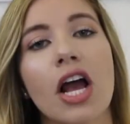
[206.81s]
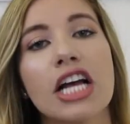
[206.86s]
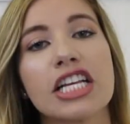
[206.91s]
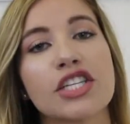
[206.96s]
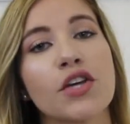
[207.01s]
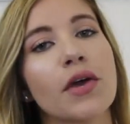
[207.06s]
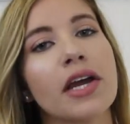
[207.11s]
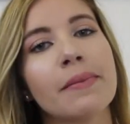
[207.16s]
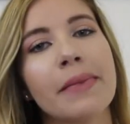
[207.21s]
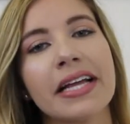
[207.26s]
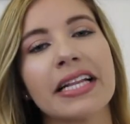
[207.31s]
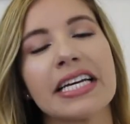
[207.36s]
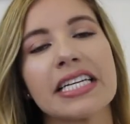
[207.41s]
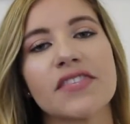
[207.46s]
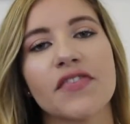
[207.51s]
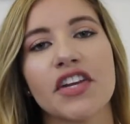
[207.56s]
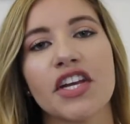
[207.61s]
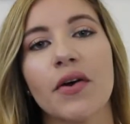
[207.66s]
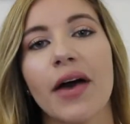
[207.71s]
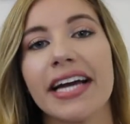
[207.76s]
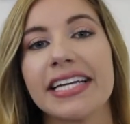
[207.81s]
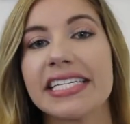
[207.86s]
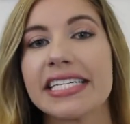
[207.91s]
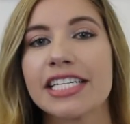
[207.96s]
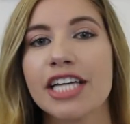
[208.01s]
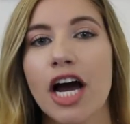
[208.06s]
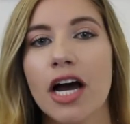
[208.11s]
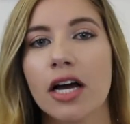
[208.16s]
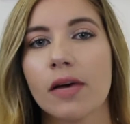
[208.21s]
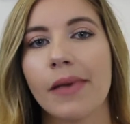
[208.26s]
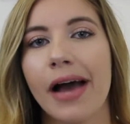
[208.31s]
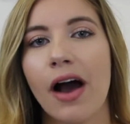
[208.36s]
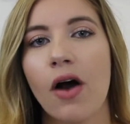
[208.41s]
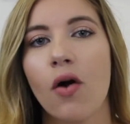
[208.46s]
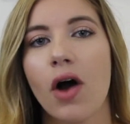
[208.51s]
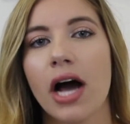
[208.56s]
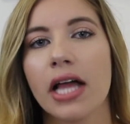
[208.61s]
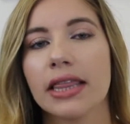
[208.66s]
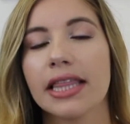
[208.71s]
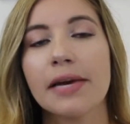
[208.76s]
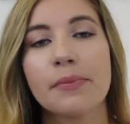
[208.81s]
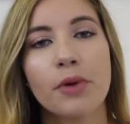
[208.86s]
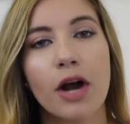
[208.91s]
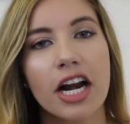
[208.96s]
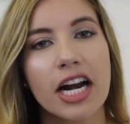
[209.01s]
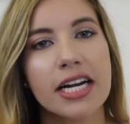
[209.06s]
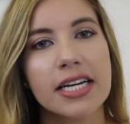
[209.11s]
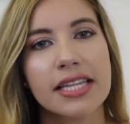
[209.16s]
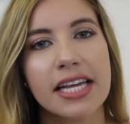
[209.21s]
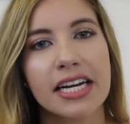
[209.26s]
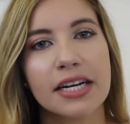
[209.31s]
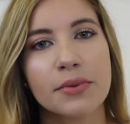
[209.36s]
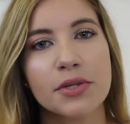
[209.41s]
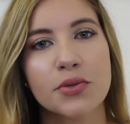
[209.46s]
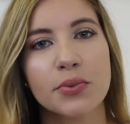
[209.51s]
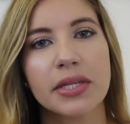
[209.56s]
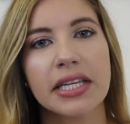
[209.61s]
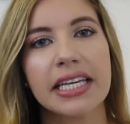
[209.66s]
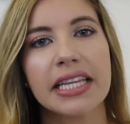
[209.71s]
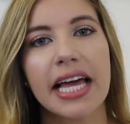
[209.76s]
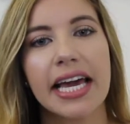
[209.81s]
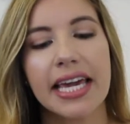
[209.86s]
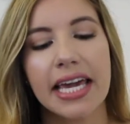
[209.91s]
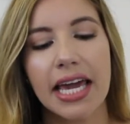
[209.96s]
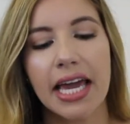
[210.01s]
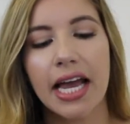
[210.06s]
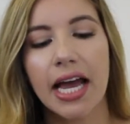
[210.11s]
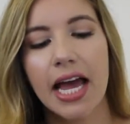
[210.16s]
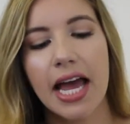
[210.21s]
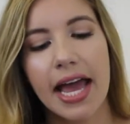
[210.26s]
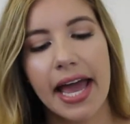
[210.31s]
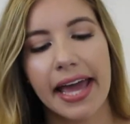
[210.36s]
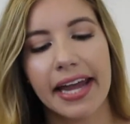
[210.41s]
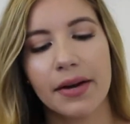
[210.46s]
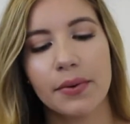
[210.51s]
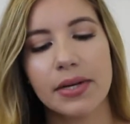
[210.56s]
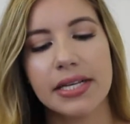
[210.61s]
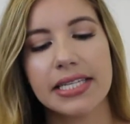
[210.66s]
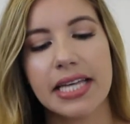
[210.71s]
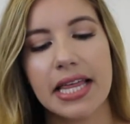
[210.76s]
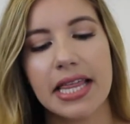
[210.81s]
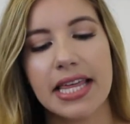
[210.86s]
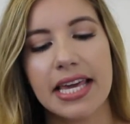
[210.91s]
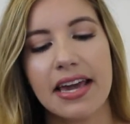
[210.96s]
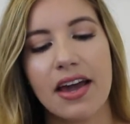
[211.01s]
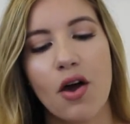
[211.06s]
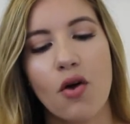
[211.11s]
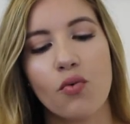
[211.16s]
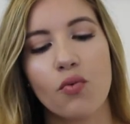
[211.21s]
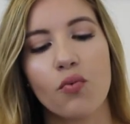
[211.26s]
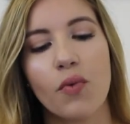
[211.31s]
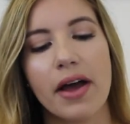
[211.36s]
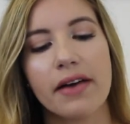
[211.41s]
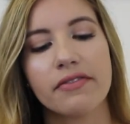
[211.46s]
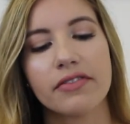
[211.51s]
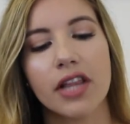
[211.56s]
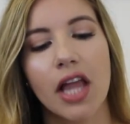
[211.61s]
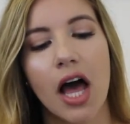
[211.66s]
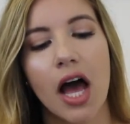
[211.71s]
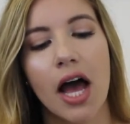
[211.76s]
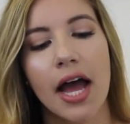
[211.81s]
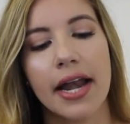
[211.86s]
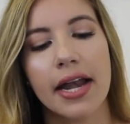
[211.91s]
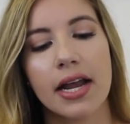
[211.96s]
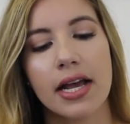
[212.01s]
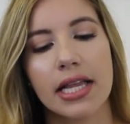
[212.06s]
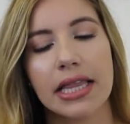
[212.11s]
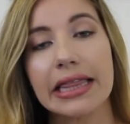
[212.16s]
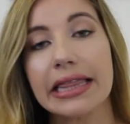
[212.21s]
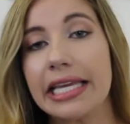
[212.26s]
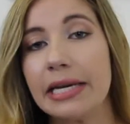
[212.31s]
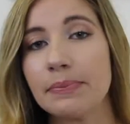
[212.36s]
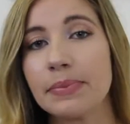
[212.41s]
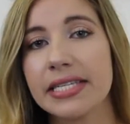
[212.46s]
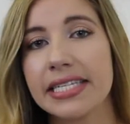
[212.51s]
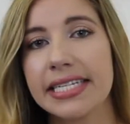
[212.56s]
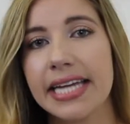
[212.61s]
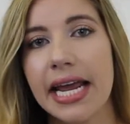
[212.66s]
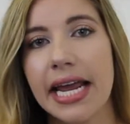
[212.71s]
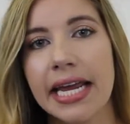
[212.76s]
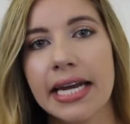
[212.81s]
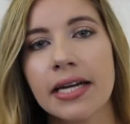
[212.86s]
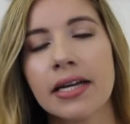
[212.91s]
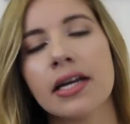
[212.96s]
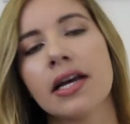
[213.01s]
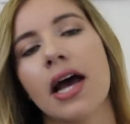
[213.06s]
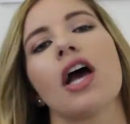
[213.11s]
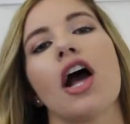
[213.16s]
So in my last video I did talk about a lip product that I was really liking, and it was the Revlon Lip Stain.